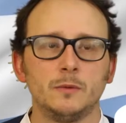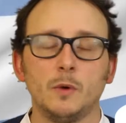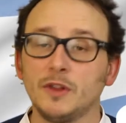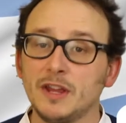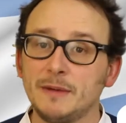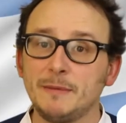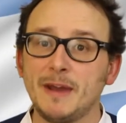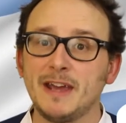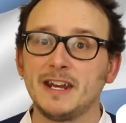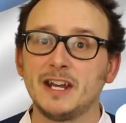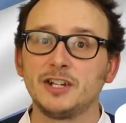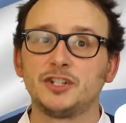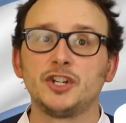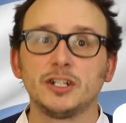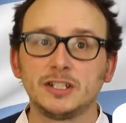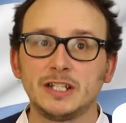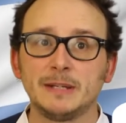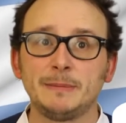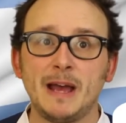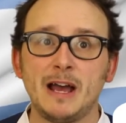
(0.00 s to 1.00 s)
Well, they made it
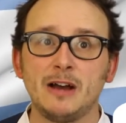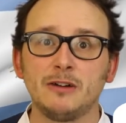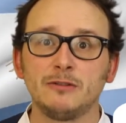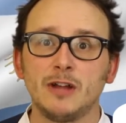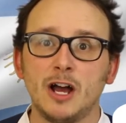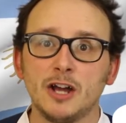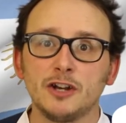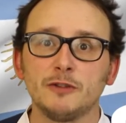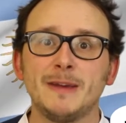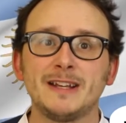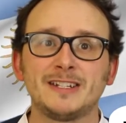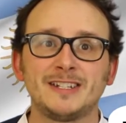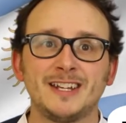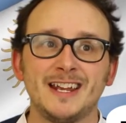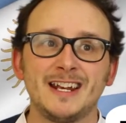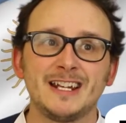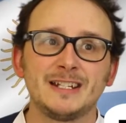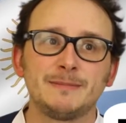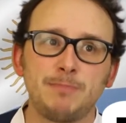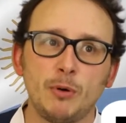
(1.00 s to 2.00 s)
just about. Lionel
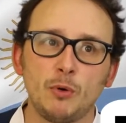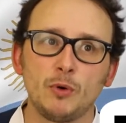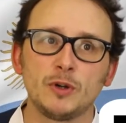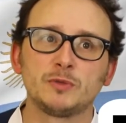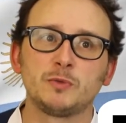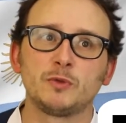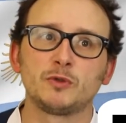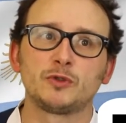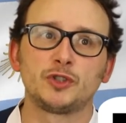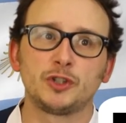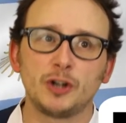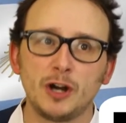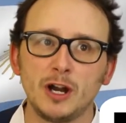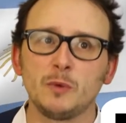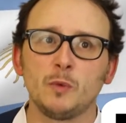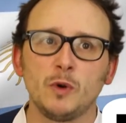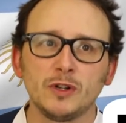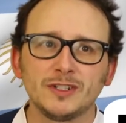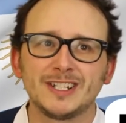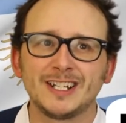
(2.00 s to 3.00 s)
Messi and his boys will
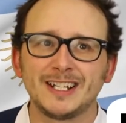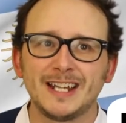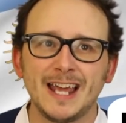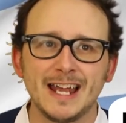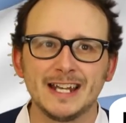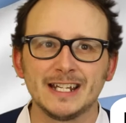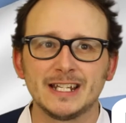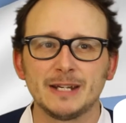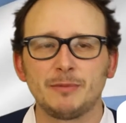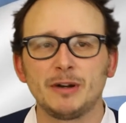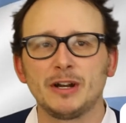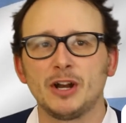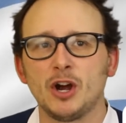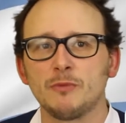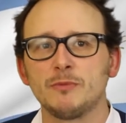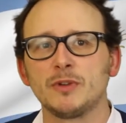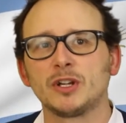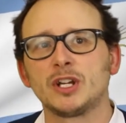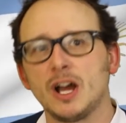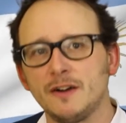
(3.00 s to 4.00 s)
try once again to bring
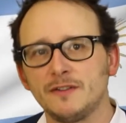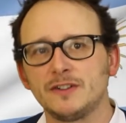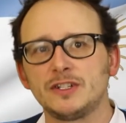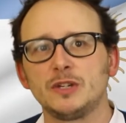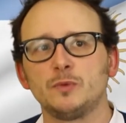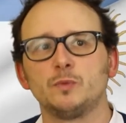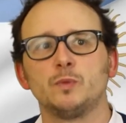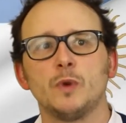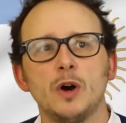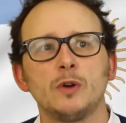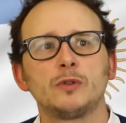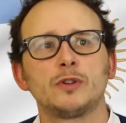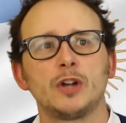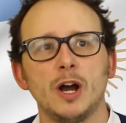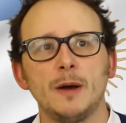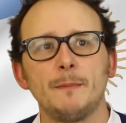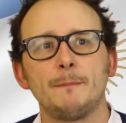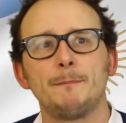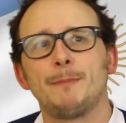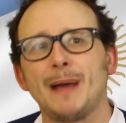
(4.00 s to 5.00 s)
home the coveted World
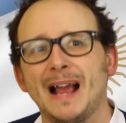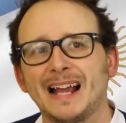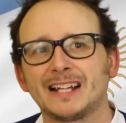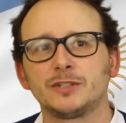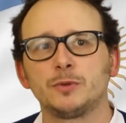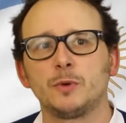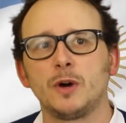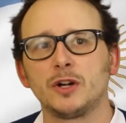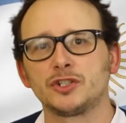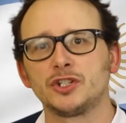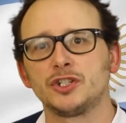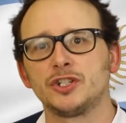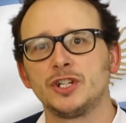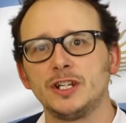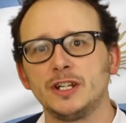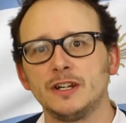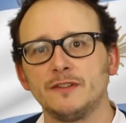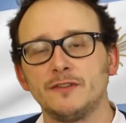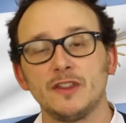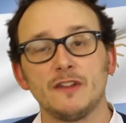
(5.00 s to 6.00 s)
Cup back to
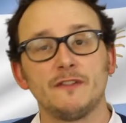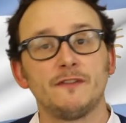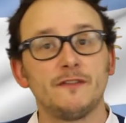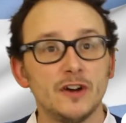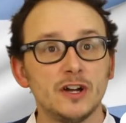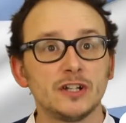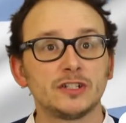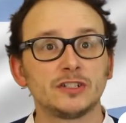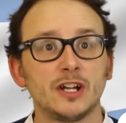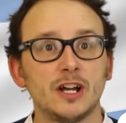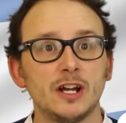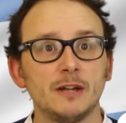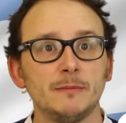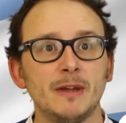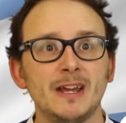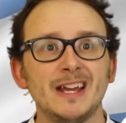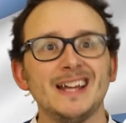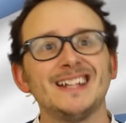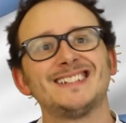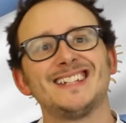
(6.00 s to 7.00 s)
Argentina for the first
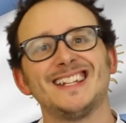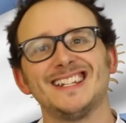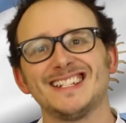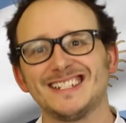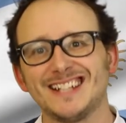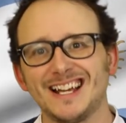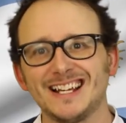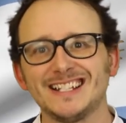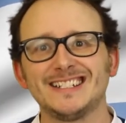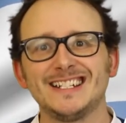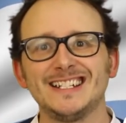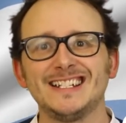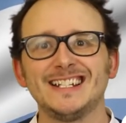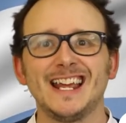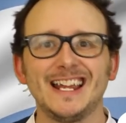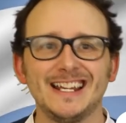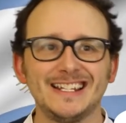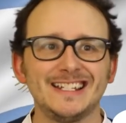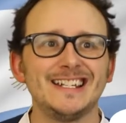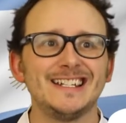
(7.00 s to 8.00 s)
time since
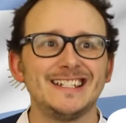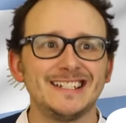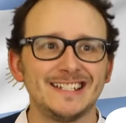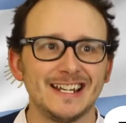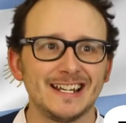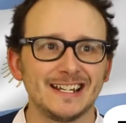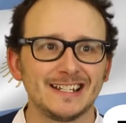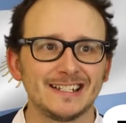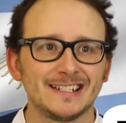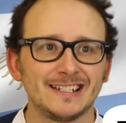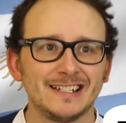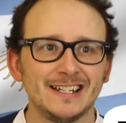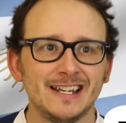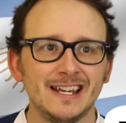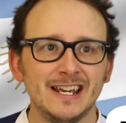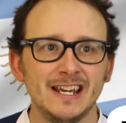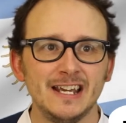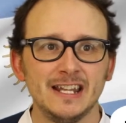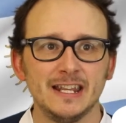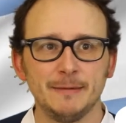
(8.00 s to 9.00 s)
1986.
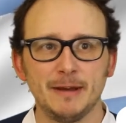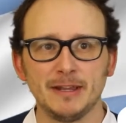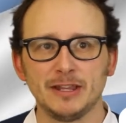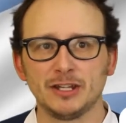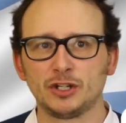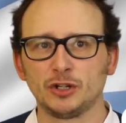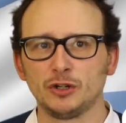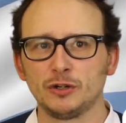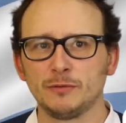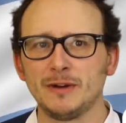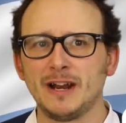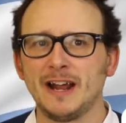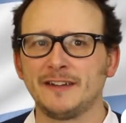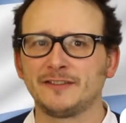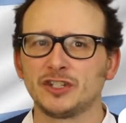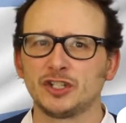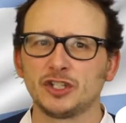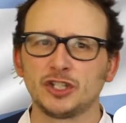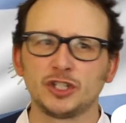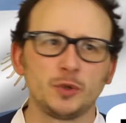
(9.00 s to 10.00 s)
They made the tournament
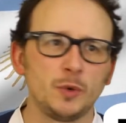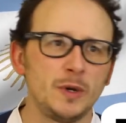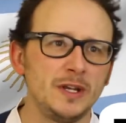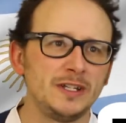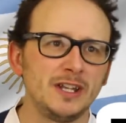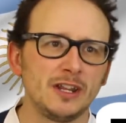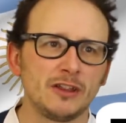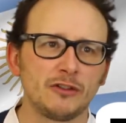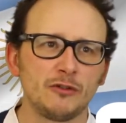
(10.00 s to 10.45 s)
after squeezing